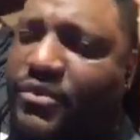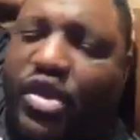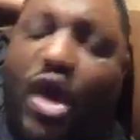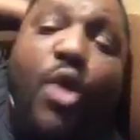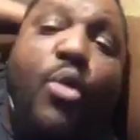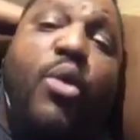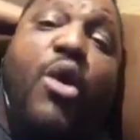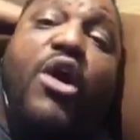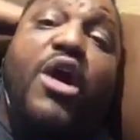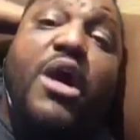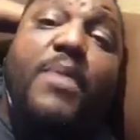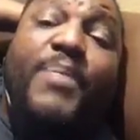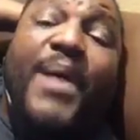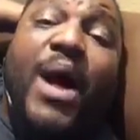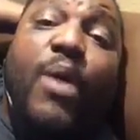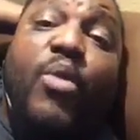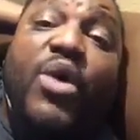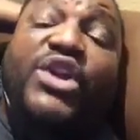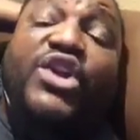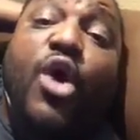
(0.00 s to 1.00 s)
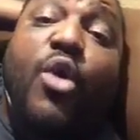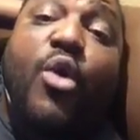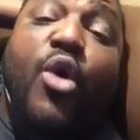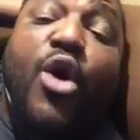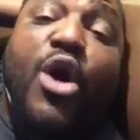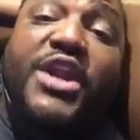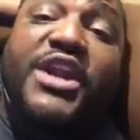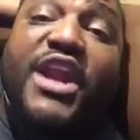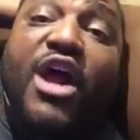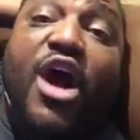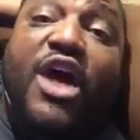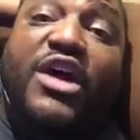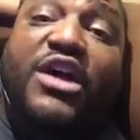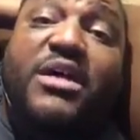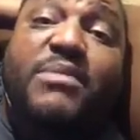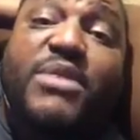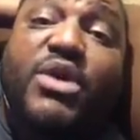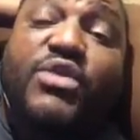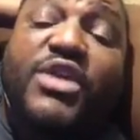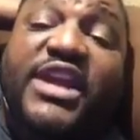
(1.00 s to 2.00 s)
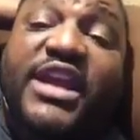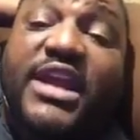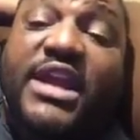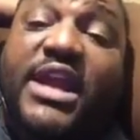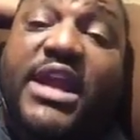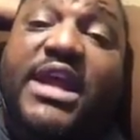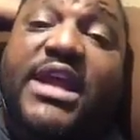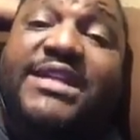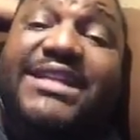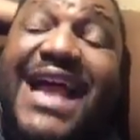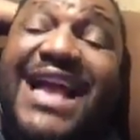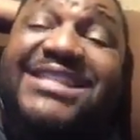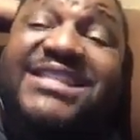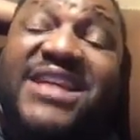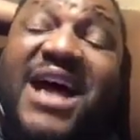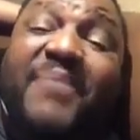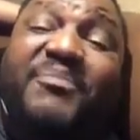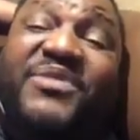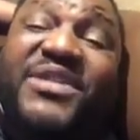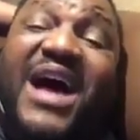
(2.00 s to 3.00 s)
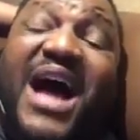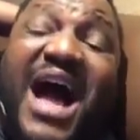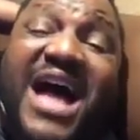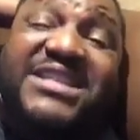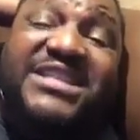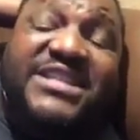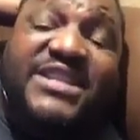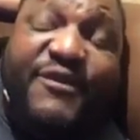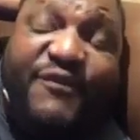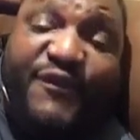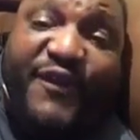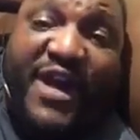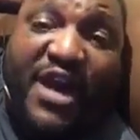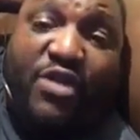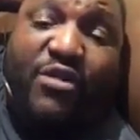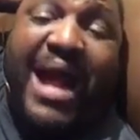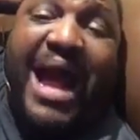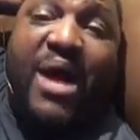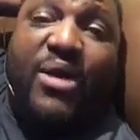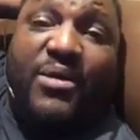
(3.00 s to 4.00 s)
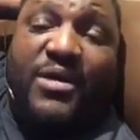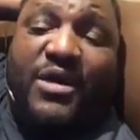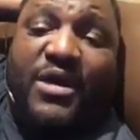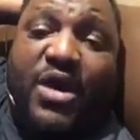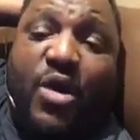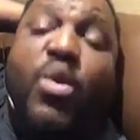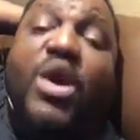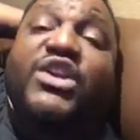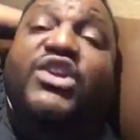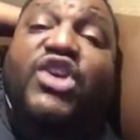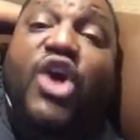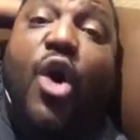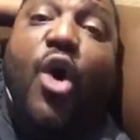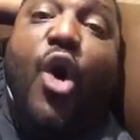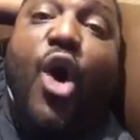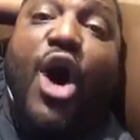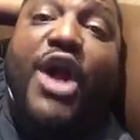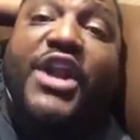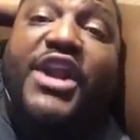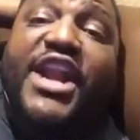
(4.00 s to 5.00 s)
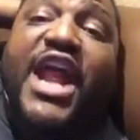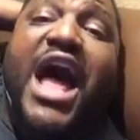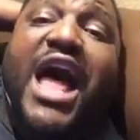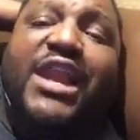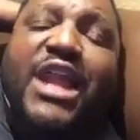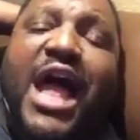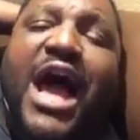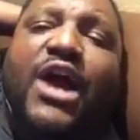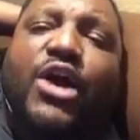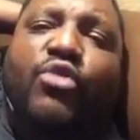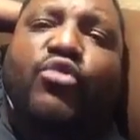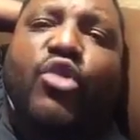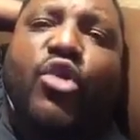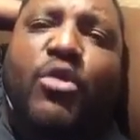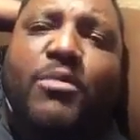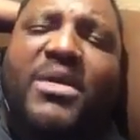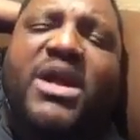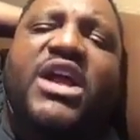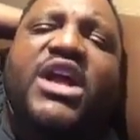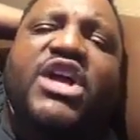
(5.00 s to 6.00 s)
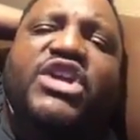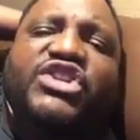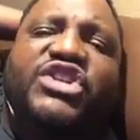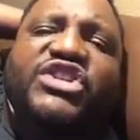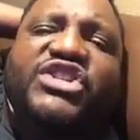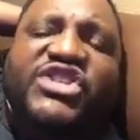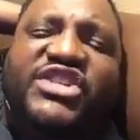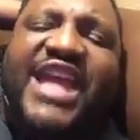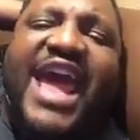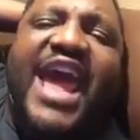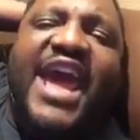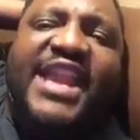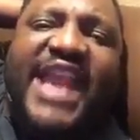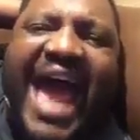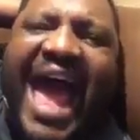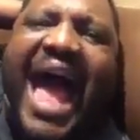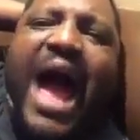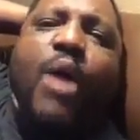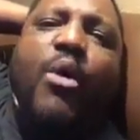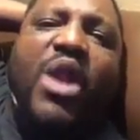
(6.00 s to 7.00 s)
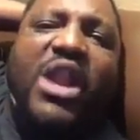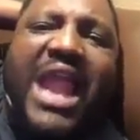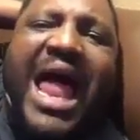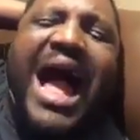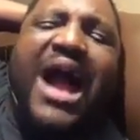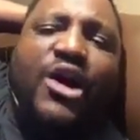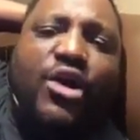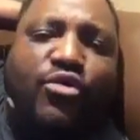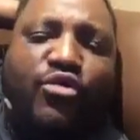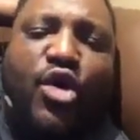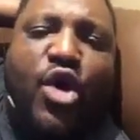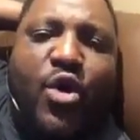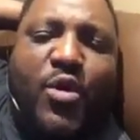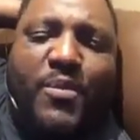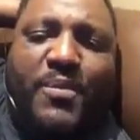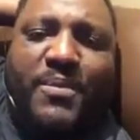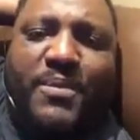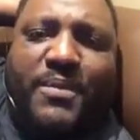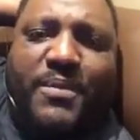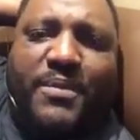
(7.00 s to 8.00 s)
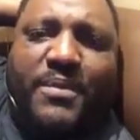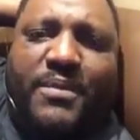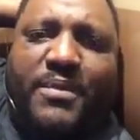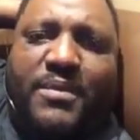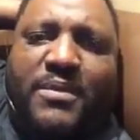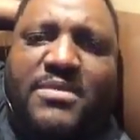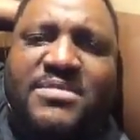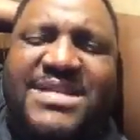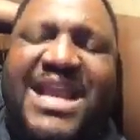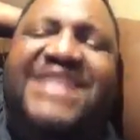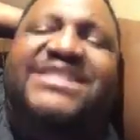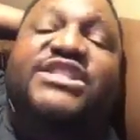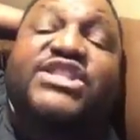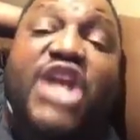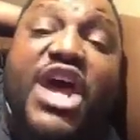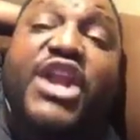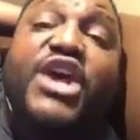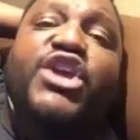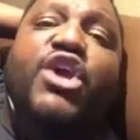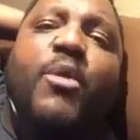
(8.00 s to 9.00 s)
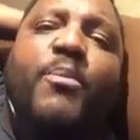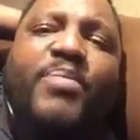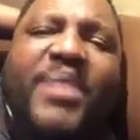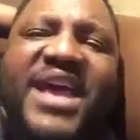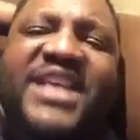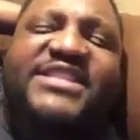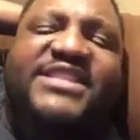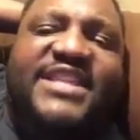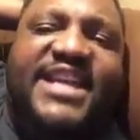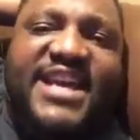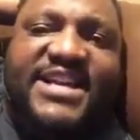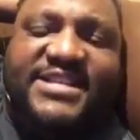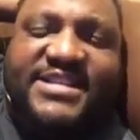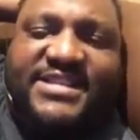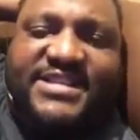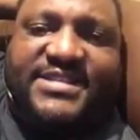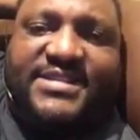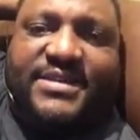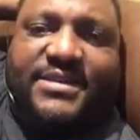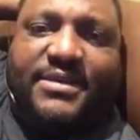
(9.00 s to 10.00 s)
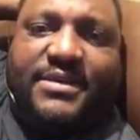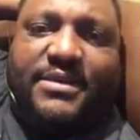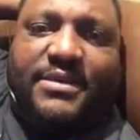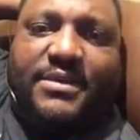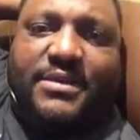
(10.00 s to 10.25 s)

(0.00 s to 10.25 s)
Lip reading: Don't worry about what go on in our community. That's up to us to figure out. What go on in our locker room should stay in our locker room. That's none of your business.